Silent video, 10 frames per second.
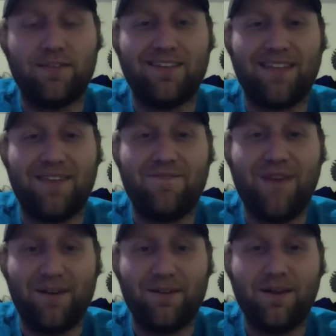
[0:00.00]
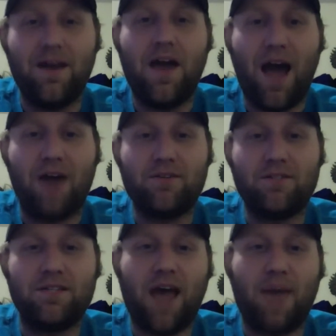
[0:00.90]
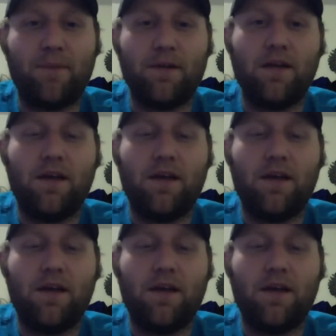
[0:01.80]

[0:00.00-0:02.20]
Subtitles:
that they failed. How does this happen?